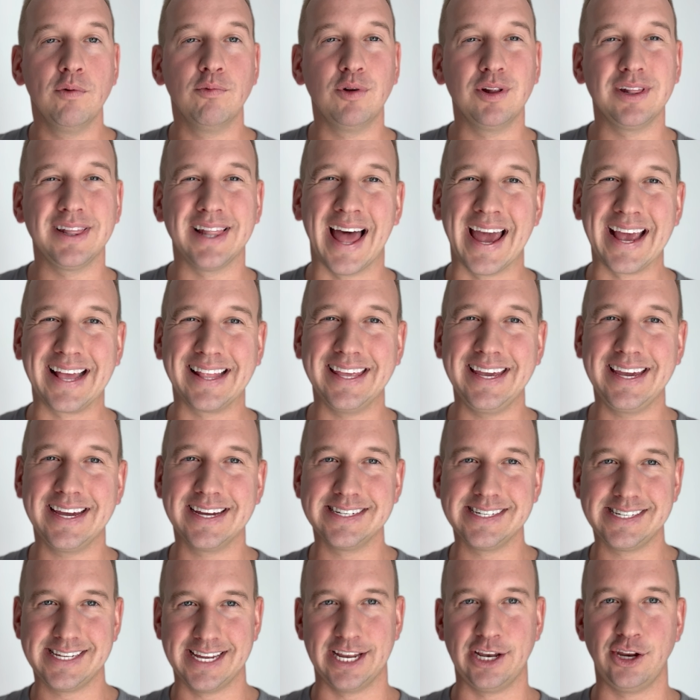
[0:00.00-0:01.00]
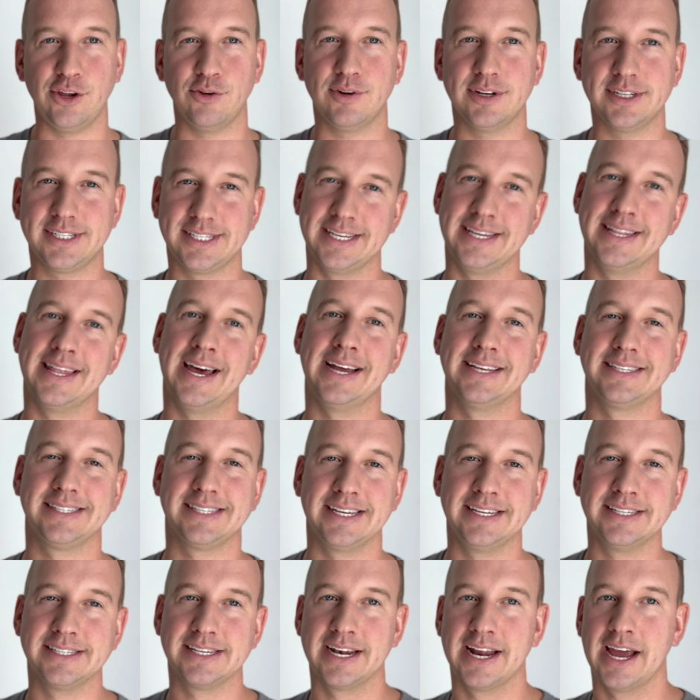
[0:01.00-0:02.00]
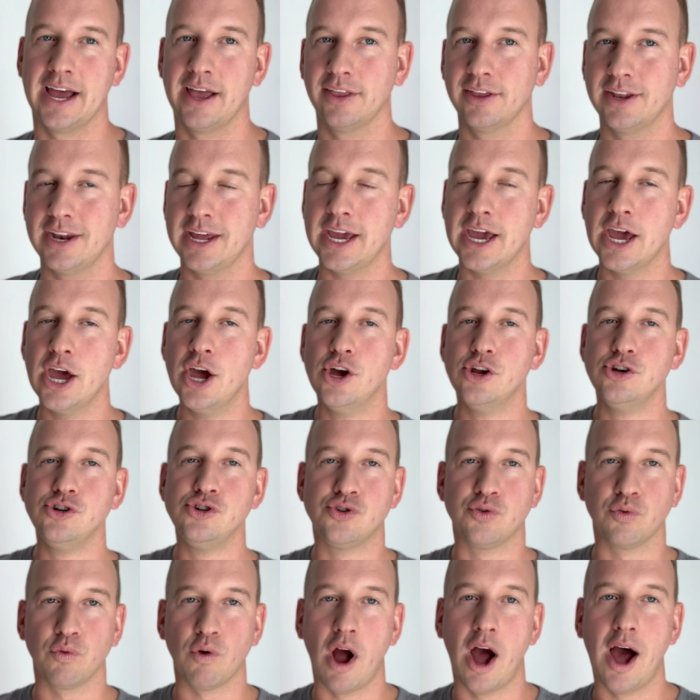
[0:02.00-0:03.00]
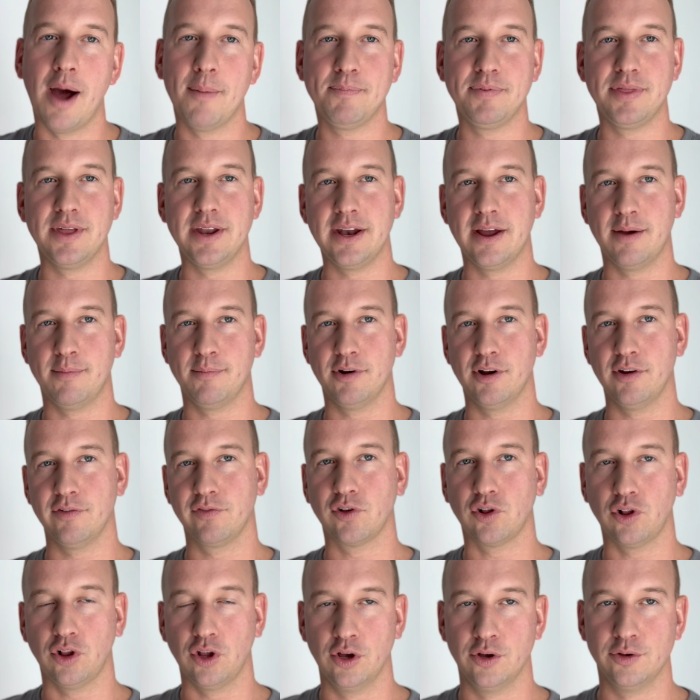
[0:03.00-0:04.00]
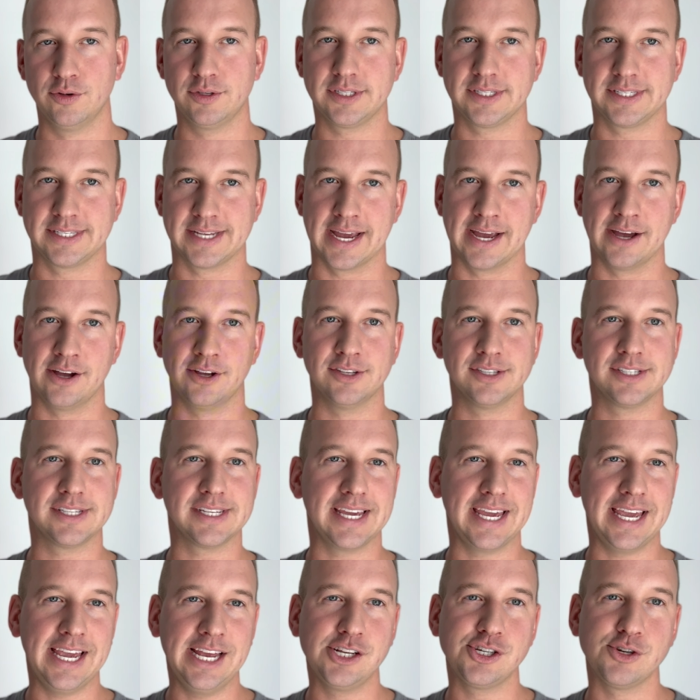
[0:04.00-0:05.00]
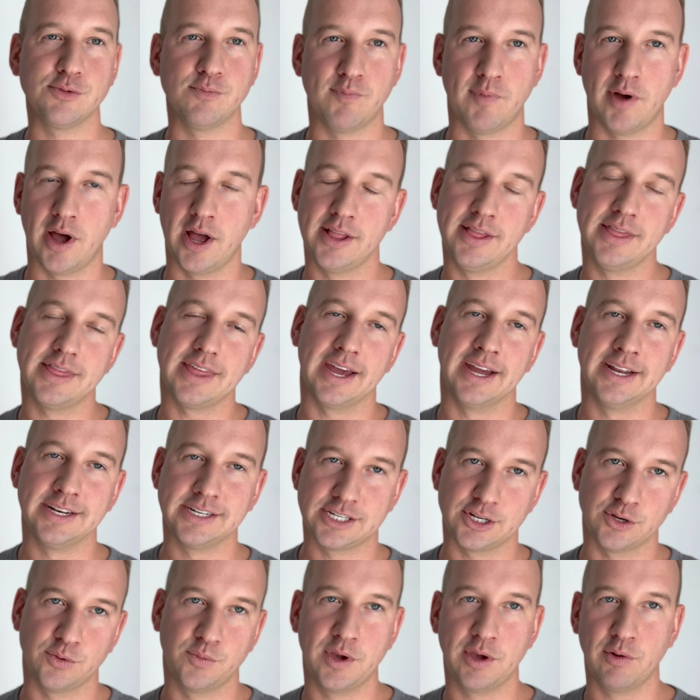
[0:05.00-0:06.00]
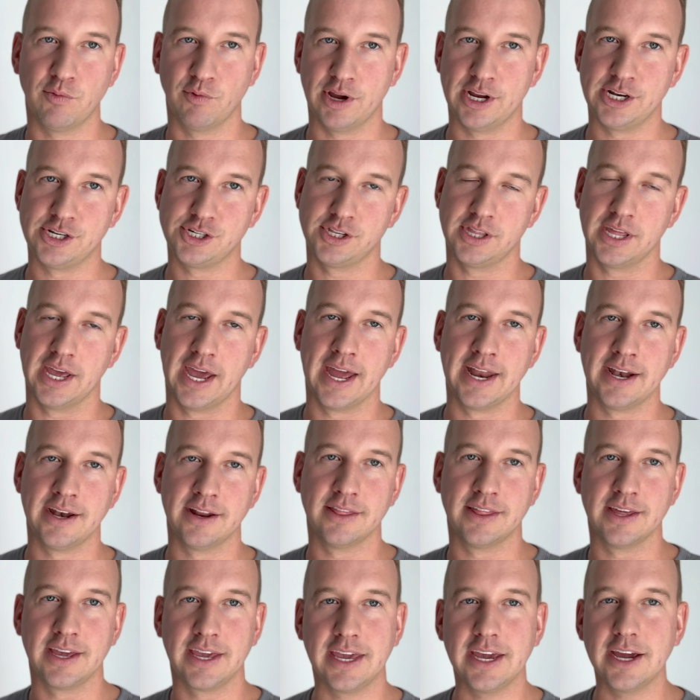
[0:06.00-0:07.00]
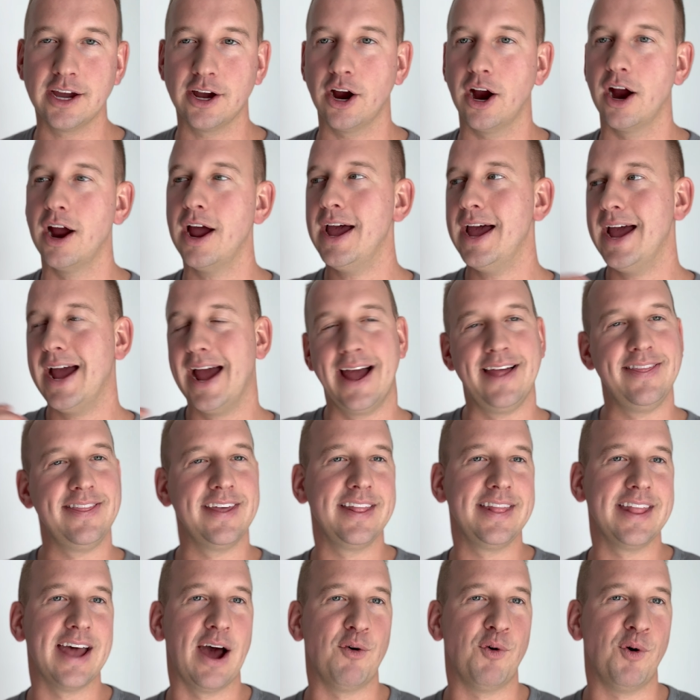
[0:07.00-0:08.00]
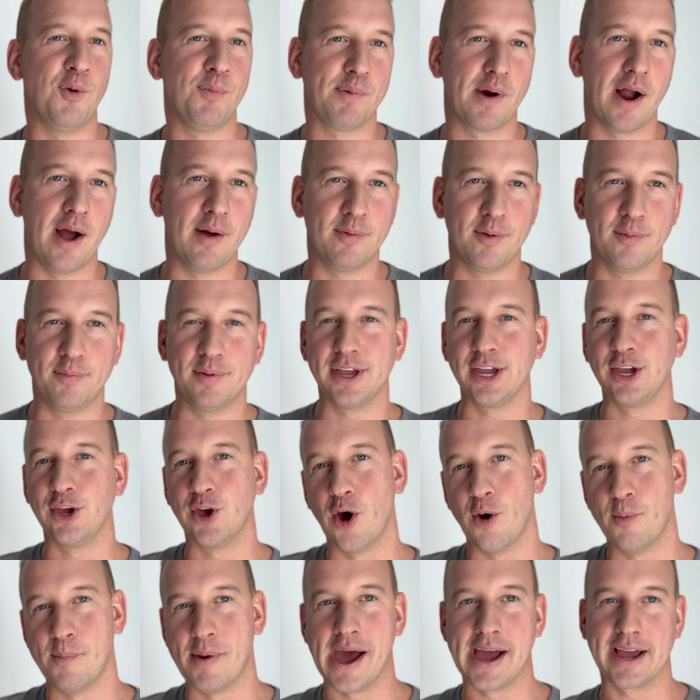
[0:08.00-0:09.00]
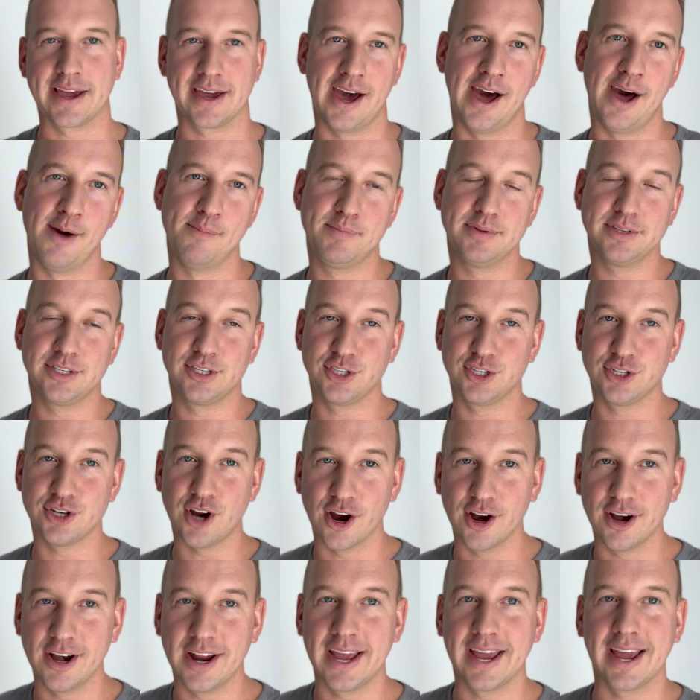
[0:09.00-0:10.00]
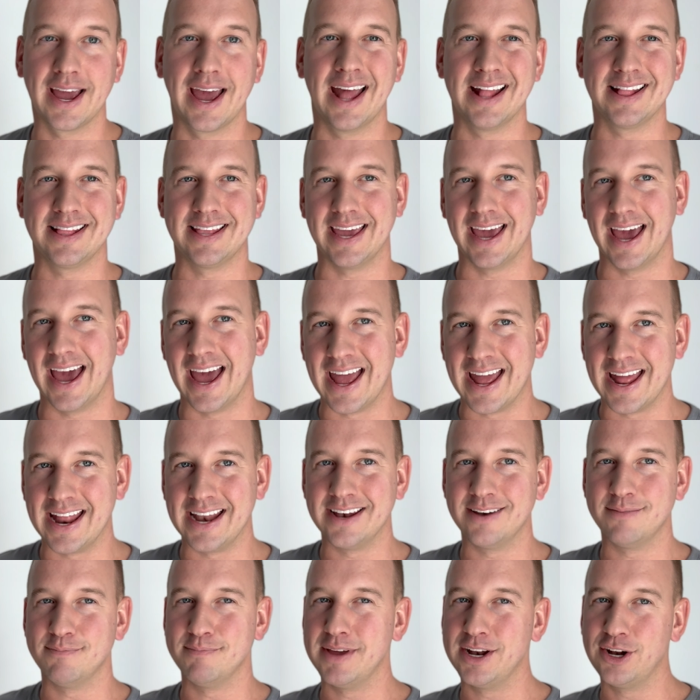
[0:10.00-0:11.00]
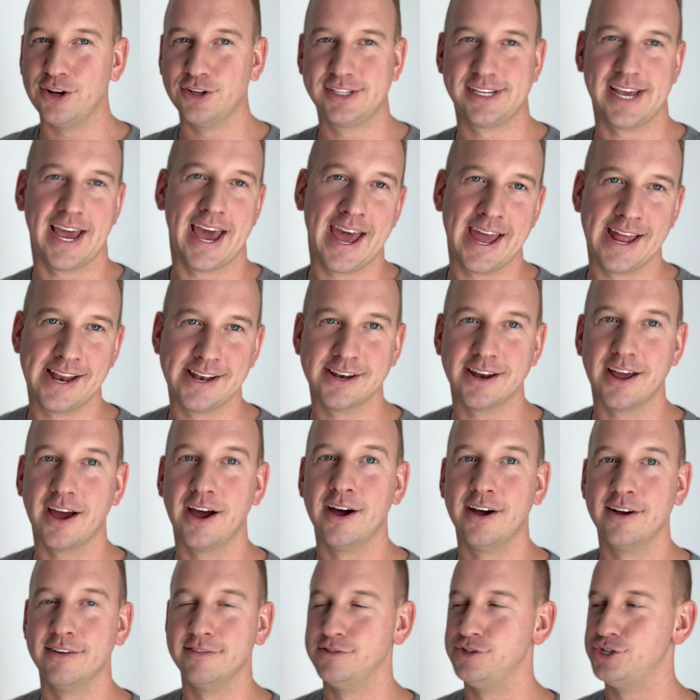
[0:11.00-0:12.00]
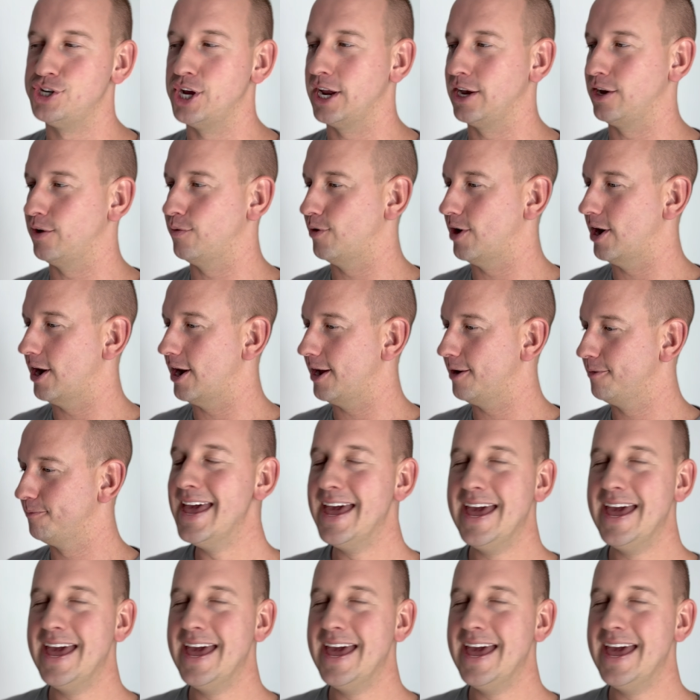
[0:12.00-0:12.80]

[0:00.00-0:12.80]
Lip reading: will likely continue to see that seasonality drop the number of closed sales each month until we reach the end of the year. And then that will probably go back up starting at the middle to end of January.